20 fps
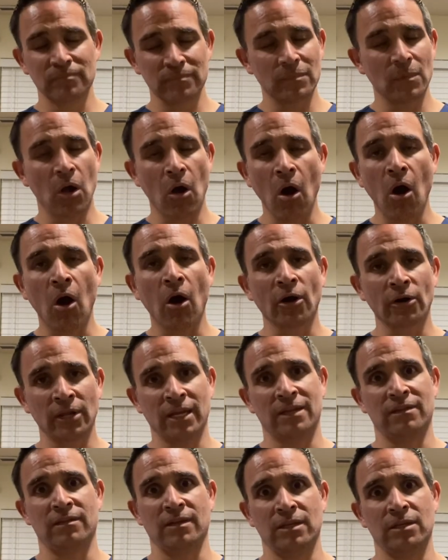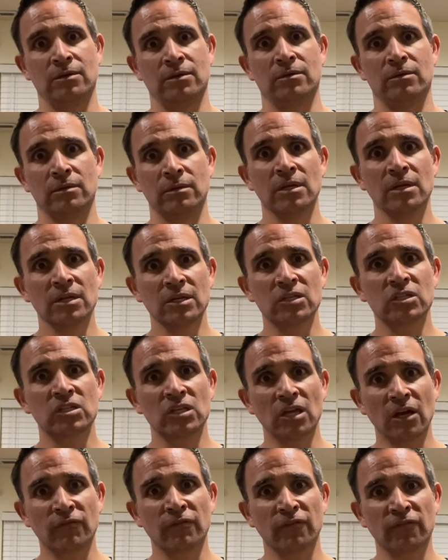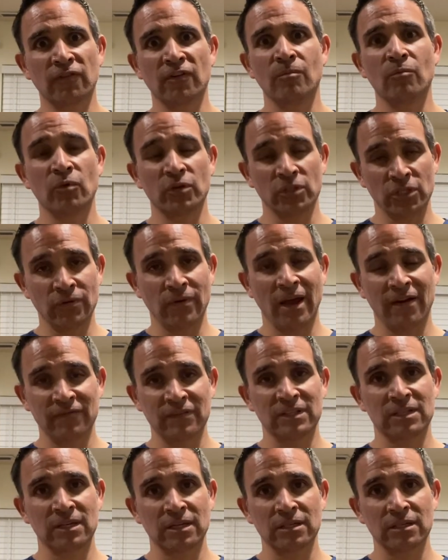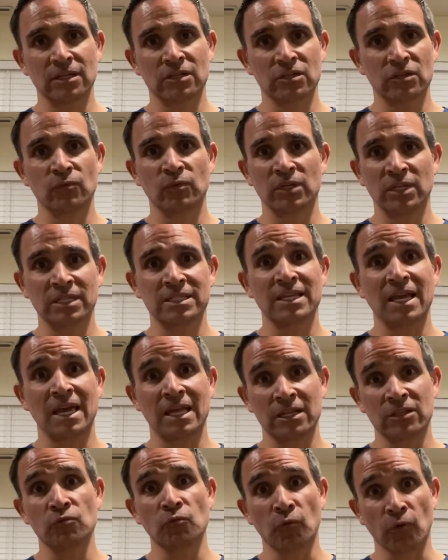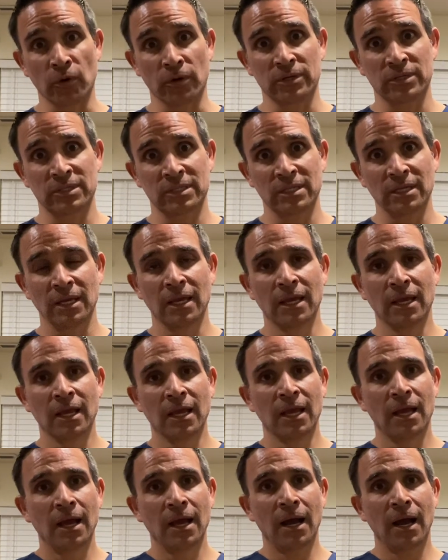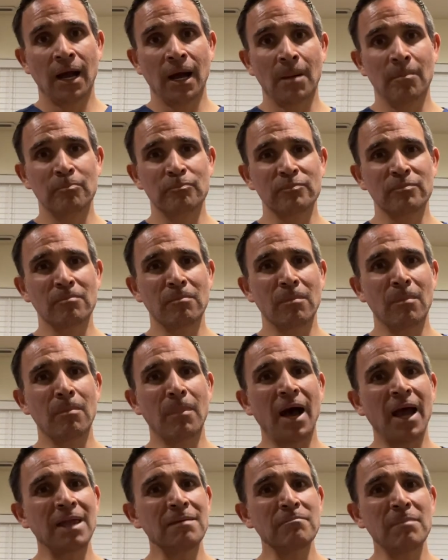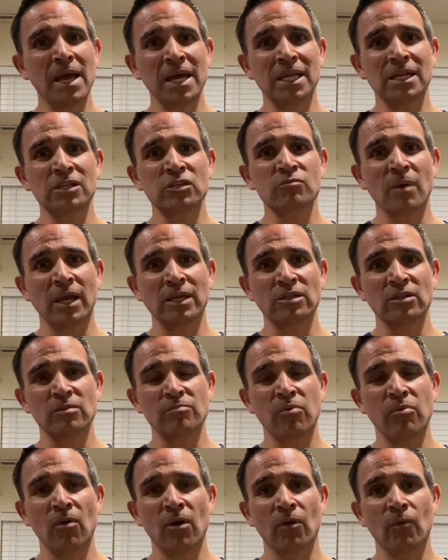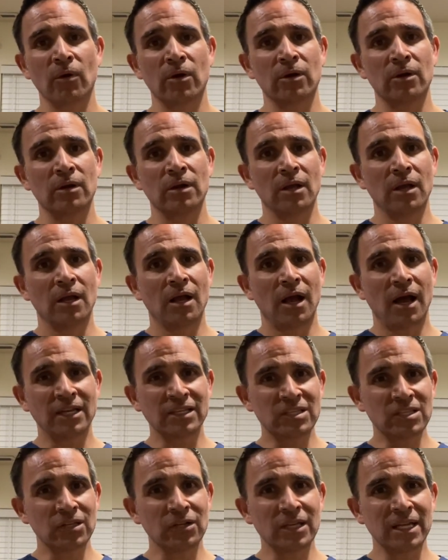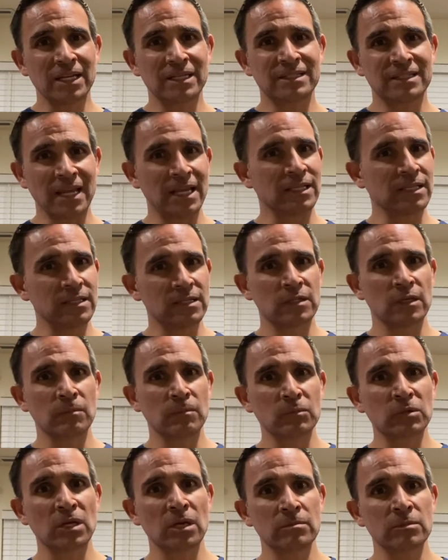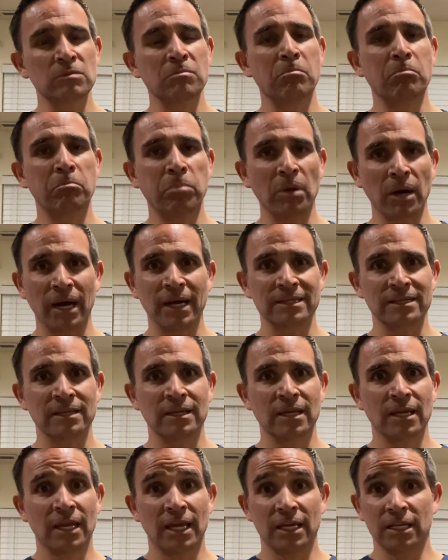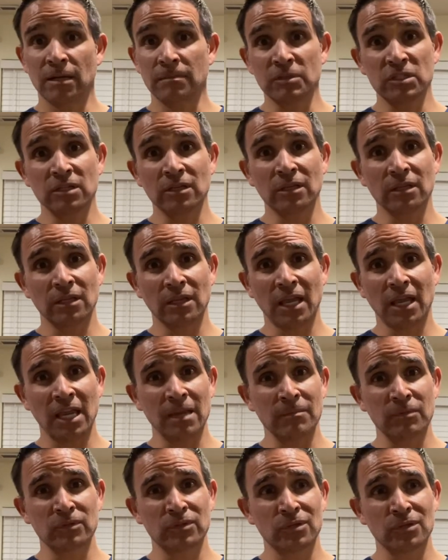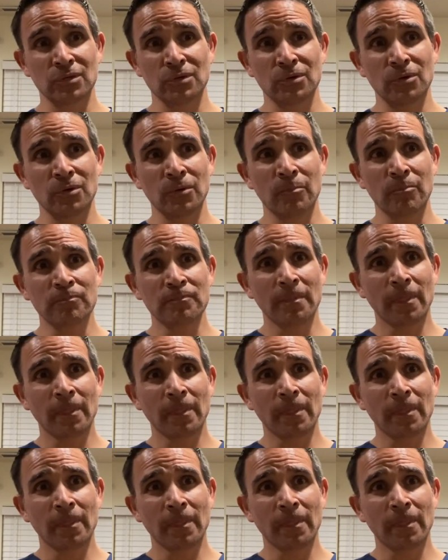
heartache that you'll suffer from when you have this condition when it's at its worst. I manage mine to the point where I still get daily symptoms, and I'm still able to